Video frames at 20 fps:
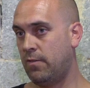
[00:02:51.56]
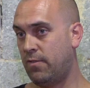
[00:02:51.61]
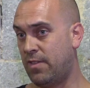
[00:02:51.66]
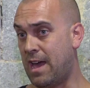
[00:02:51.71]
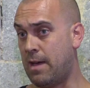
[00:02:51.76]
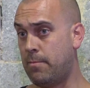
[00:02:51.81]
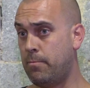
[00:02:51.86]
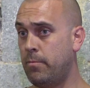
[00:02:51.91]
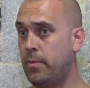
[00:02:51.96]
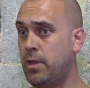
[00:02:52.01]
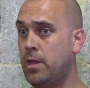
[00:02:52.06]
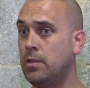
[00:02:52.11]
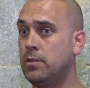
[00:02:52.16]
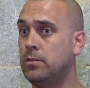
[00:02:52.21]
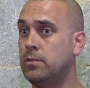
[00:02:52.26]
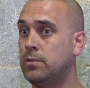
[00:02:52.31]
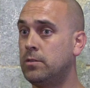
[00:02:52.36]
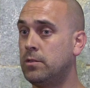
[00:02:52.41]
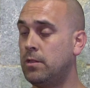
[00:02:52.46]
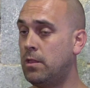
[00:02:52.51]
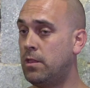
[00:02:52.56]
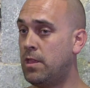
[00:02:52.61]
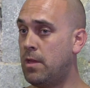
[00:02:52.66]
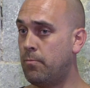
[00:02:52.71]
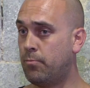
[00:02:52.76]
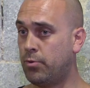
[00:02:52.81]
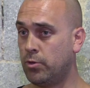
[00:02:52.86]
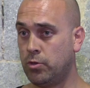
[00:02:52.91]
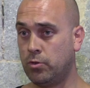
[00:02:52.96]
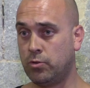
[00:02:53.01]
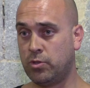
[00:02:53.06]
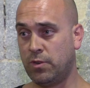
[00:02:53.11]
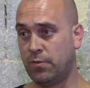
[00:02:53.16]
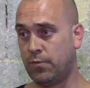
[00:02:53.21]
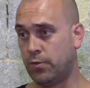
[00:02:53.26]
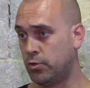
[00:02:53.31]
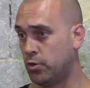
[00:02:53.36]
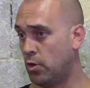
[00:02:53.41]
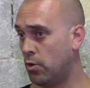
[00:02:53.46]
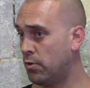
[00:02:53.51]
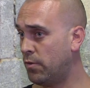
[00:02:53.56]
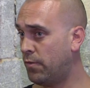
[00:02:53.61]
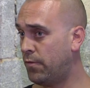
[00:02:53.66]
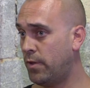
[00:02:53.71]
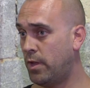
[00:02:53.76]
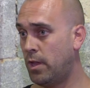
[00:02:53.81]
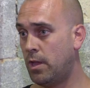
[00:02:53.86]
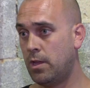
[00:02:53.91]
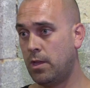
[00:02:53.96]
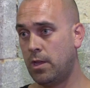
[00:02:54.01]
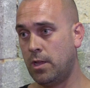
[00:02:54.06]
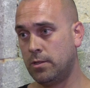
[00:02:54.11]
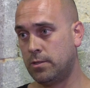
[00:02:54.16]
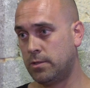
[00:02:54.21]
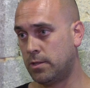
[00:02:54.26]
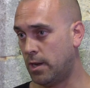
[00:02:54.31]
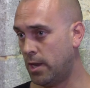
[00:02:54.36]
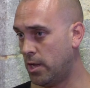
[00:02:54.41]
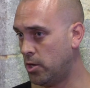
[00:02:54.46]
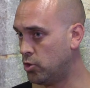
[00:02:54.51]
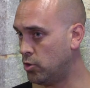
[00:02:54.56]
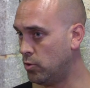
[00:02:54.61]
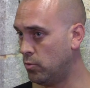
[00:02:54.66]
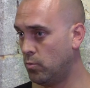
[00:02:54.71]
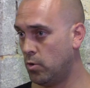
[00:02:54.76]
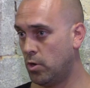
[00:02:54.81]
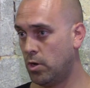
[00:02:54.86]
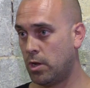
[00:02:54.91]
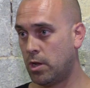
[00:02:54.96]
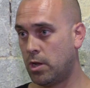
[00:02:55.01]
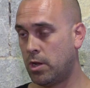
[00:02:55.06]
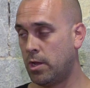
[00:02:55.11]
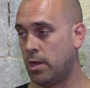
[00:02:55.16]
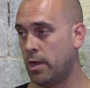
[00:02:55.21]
If that means them producing photography, installation work,